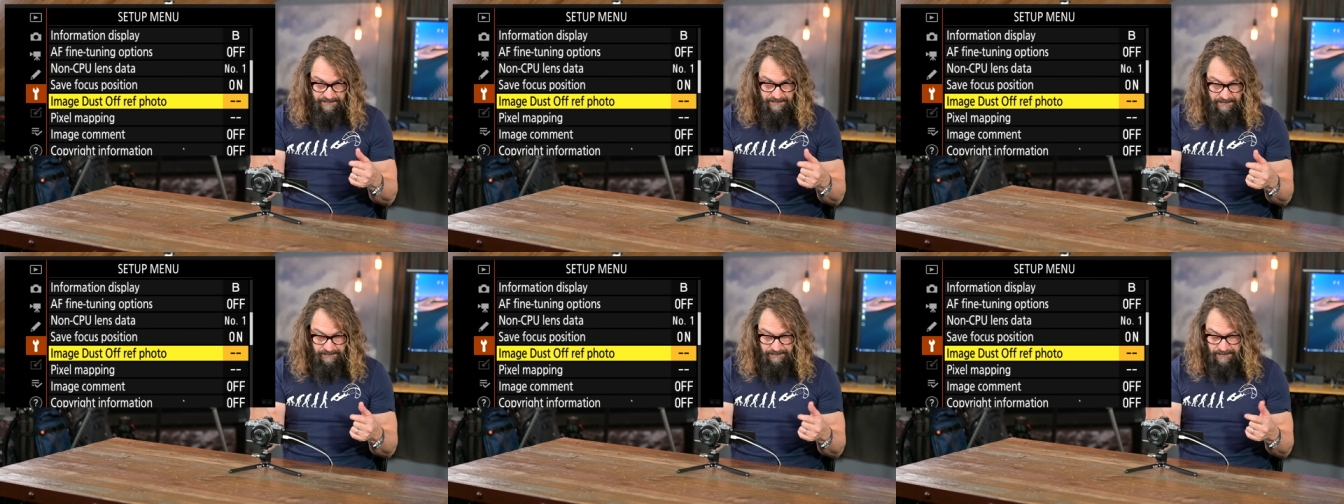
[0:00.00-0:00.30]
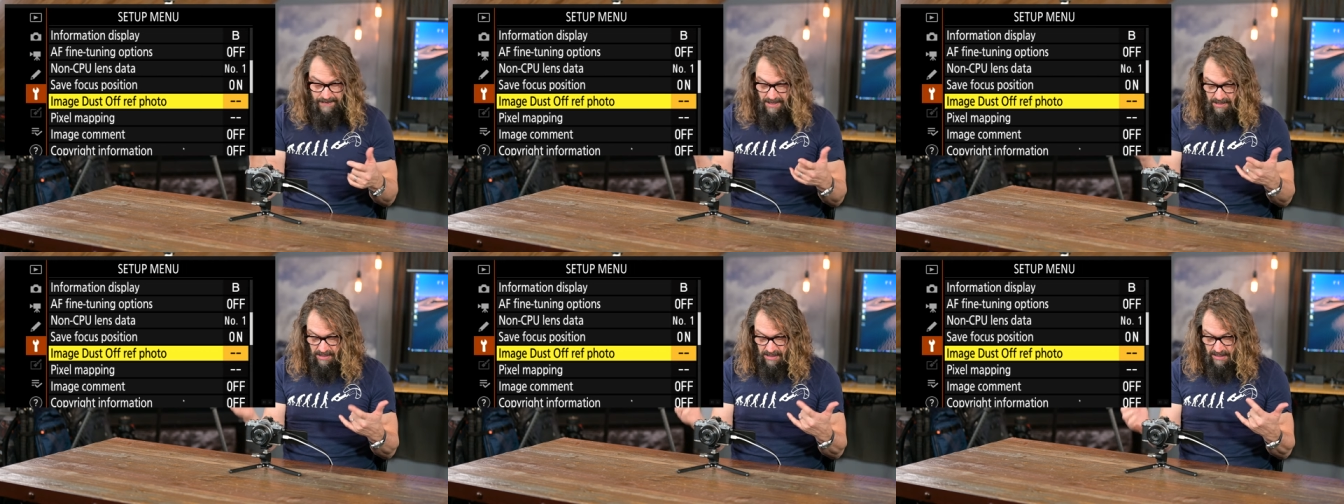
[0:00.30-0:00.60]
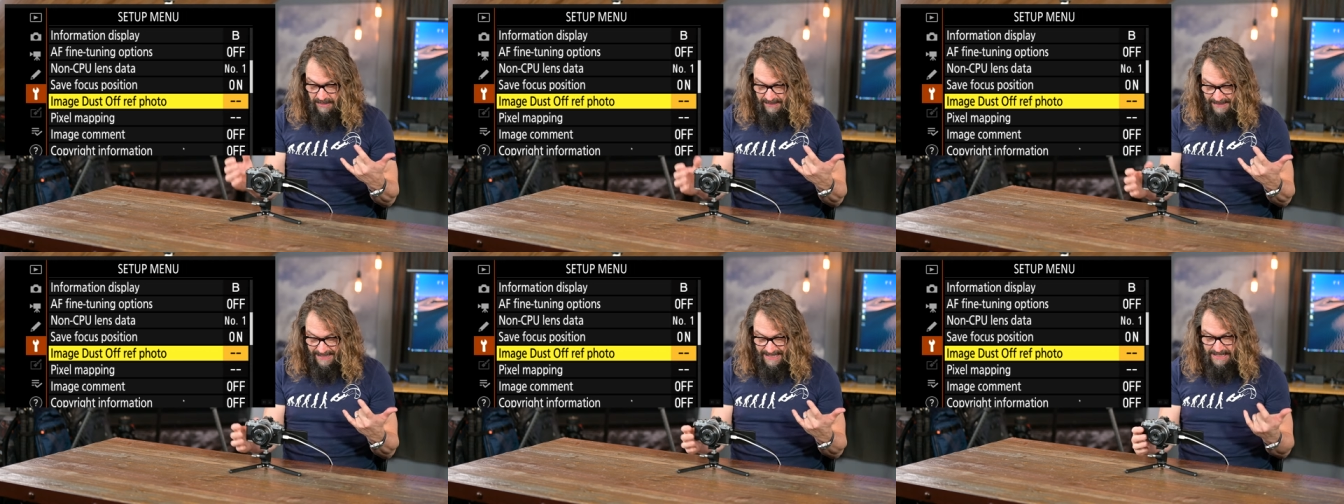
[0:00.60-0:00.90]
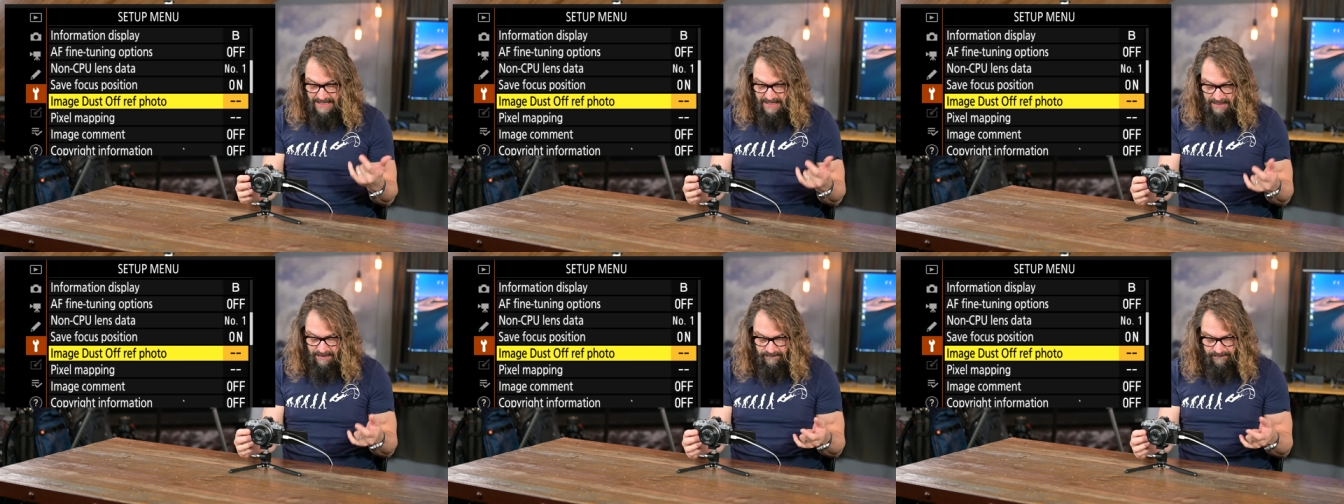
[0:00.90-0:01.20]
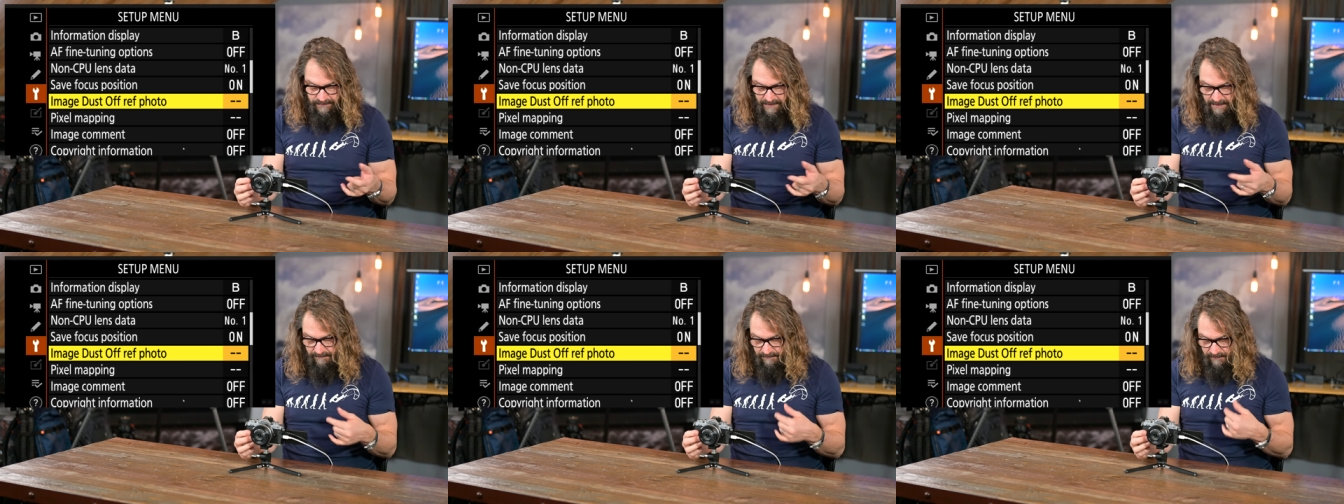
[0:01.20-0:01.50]
sensor out and clean it
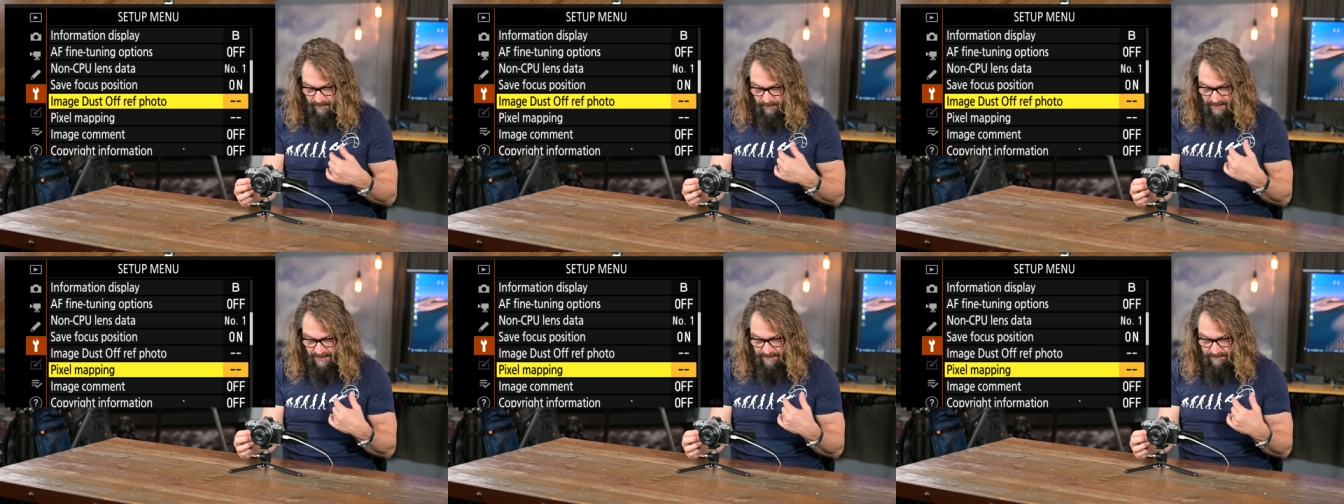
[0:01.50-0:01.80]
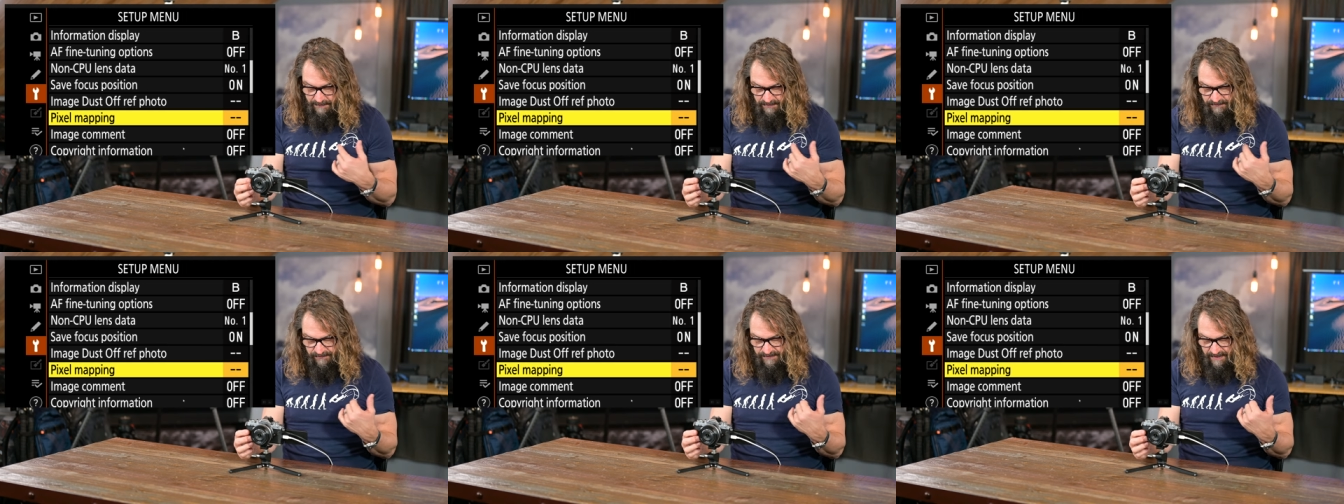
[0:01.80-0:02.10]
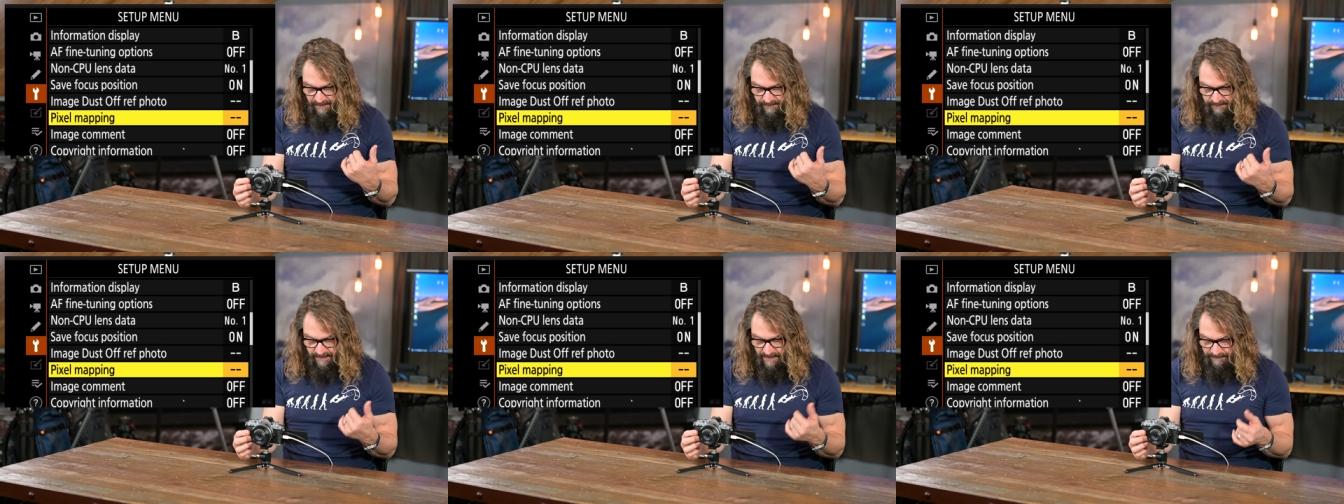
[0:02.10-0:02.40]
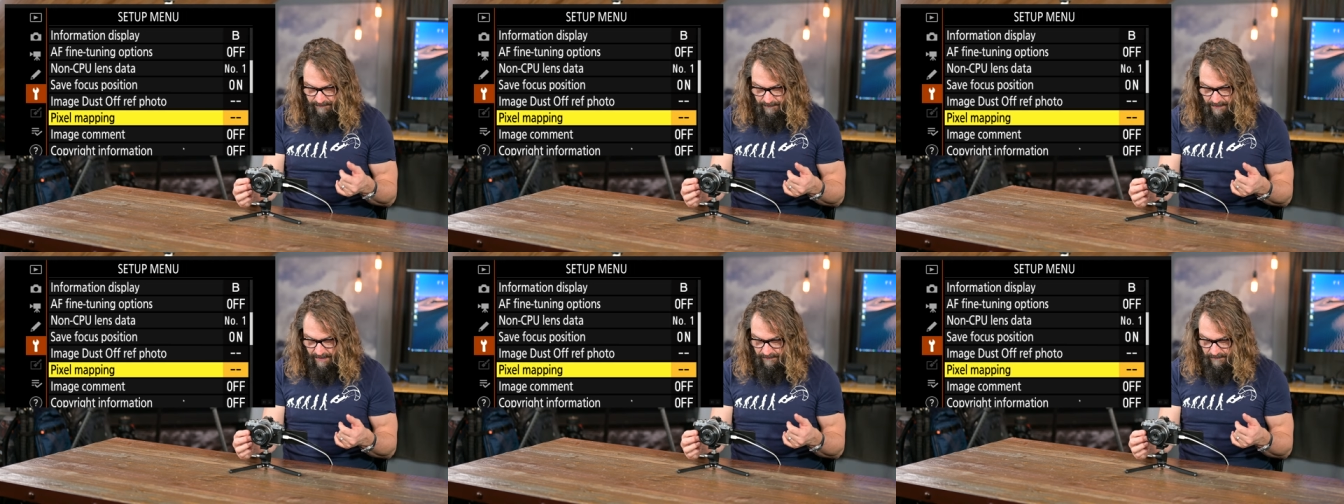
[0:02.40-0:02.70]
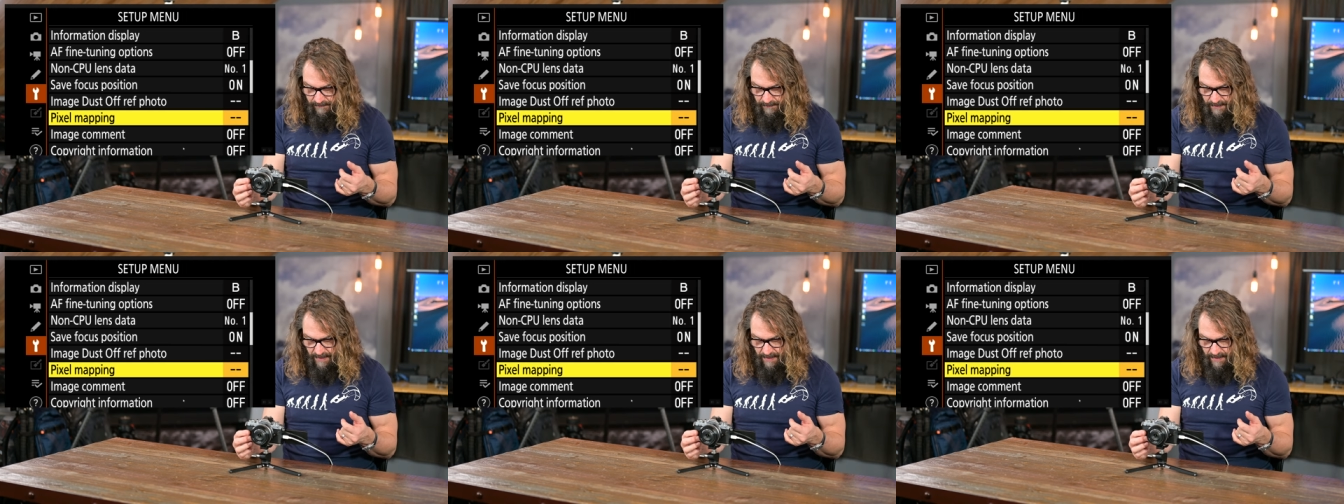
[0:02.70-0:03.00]
instead of doing image desktop uh,
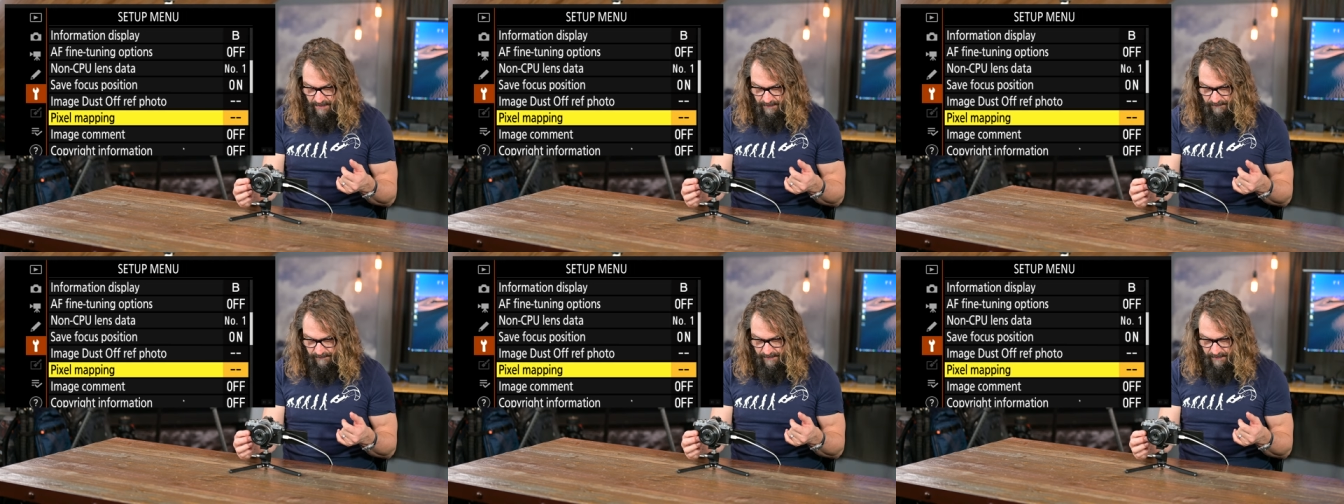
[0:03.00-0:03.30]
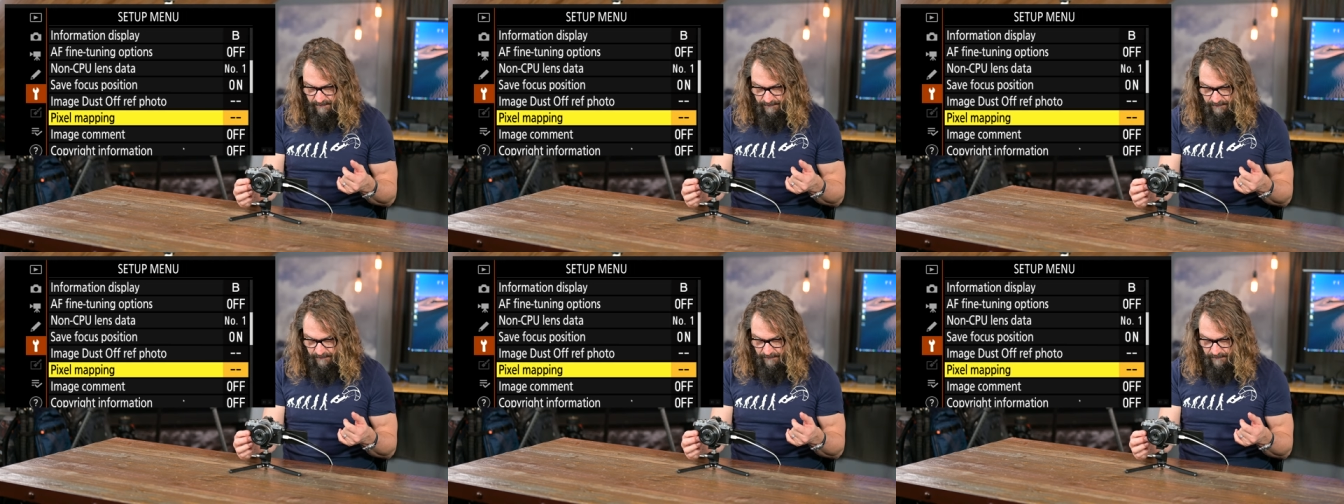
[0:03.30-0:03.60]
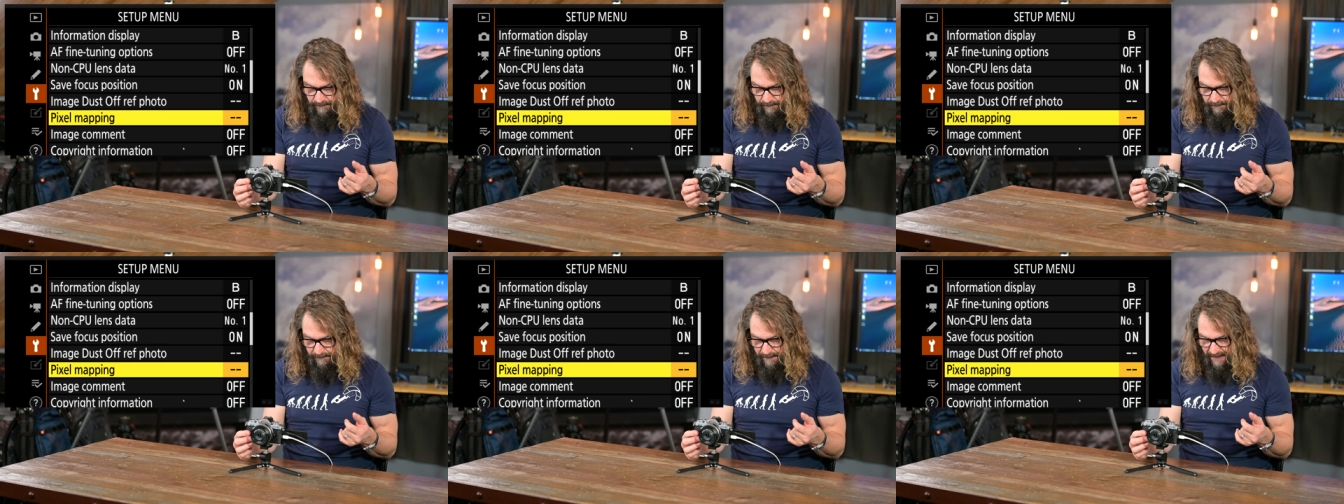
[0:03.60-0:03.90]
sensors.